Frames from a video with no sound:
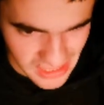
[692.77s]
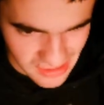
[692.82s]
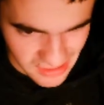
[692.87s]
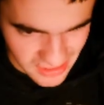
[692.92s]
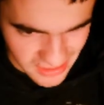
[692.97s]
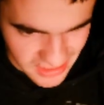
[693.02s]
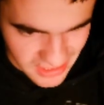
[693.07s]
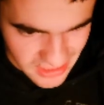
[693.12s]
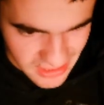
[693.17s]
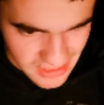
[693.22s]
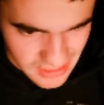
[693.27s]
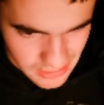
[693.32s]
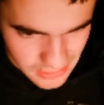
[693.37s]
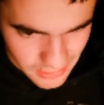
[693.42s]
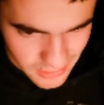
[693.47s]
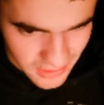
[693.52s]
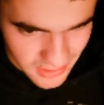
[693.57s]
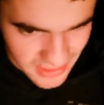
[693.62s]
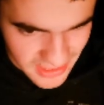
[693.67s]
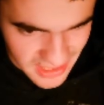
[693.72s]
Like,
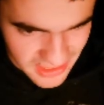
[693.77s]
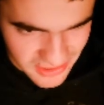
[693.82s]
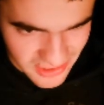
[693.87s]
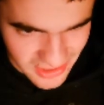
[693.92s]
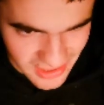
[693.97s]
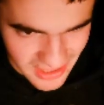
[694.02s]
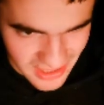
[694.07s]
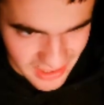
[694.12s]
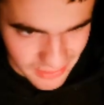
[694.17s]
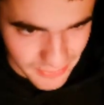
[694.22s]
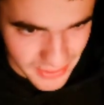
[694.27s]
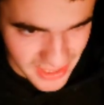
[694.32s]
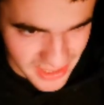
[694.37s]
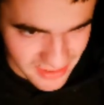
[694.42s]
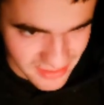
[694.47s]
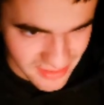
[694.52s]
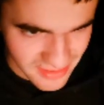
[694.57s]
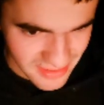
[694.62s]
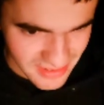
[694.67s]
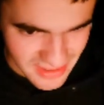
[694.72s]
look at Yasuda, I
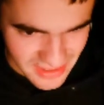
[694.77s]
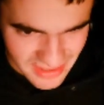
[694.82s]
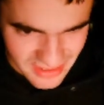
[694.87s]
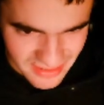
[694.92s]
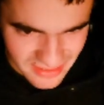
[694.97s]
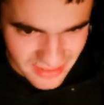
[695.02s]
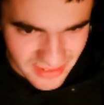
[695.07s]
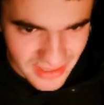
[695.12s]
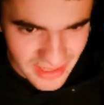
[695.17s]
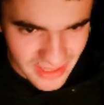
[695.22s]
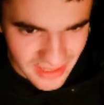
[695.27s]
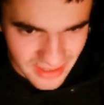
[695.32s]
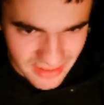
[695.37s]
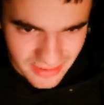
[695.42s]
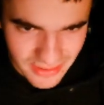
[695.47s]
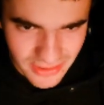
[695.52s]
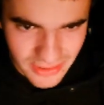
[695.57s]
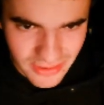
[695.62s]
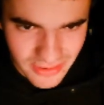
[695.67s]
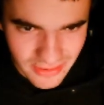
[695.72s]
mean, yeah, I
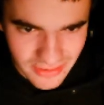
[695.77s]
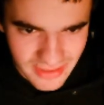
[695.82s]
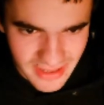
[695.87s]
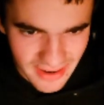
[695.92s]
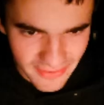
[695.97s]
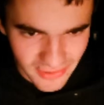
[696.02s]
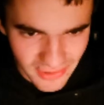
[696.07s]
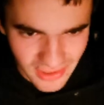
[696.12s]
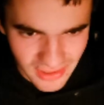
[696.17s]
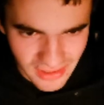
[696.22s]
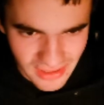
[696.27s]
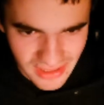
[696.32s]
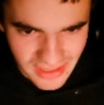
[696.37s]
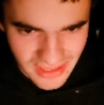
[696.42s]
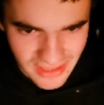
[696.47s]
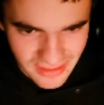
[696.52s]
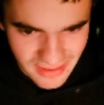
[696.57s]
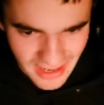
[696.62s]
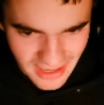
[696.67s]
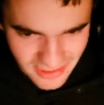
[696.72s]
think you could
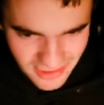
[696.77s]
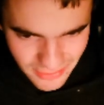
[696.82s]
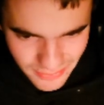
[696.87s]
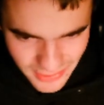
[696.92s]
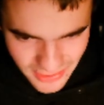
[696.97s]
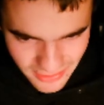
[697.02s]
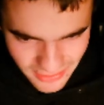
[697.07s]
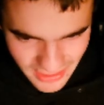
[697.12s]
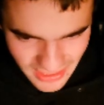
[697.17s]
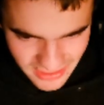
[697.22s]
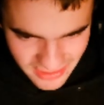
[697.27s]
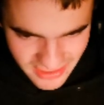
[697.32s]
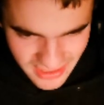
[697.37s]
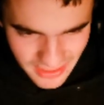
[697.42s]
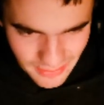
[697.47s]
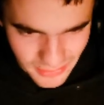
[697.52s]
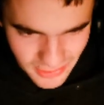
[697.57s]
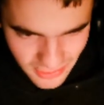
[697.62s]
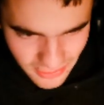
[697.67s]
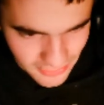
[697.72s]
definitely attribute that
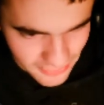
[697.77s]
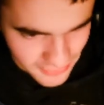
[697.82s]
same sort of